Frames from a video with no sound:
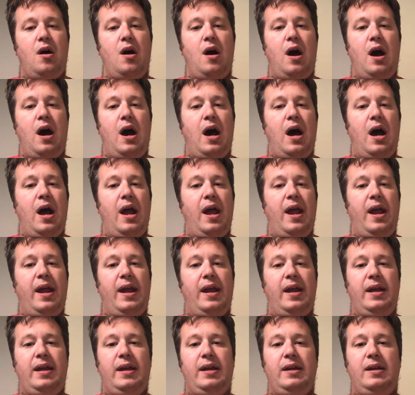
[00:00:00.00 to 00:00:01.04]

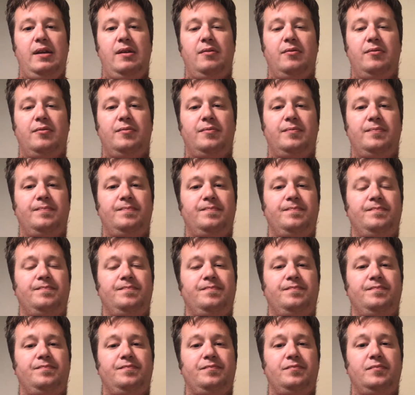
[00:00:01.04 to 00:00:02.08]
I
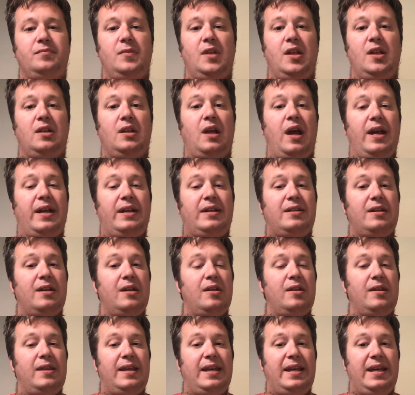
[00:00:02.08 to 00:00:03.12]
liked
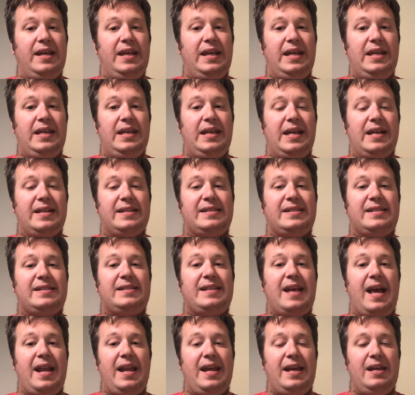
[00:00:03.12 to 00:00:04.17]
the
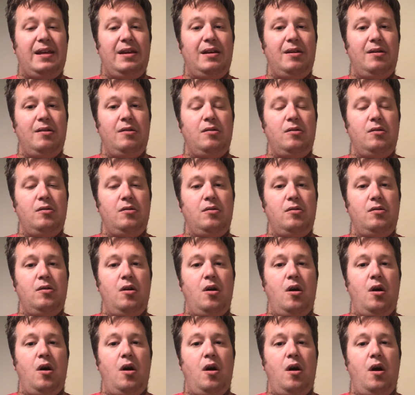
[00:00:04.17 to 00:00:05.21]
setting
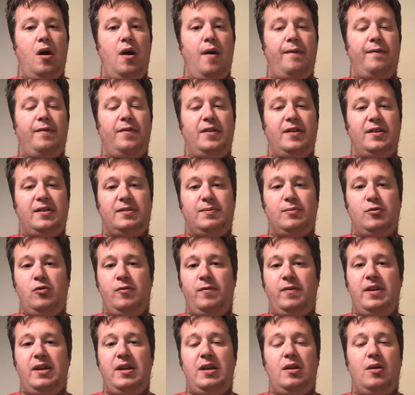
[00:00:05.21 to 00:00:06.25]
of this
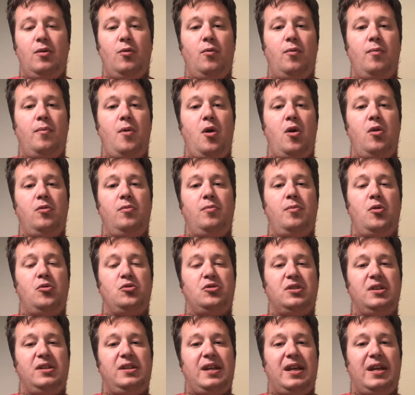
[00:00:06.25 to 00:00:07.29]
movie,
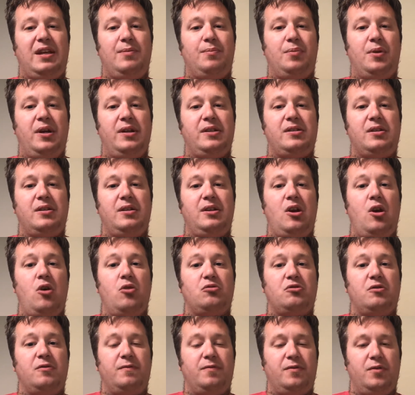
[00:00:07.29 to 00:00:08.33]
mostly taking place on the
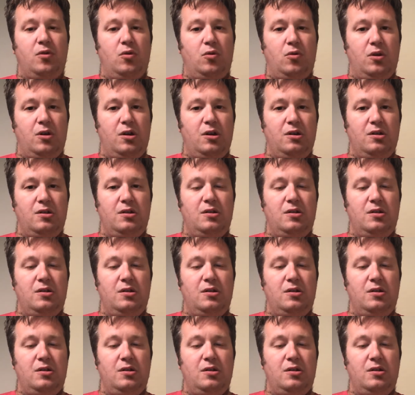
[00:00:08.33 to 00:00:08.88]
ocean floor.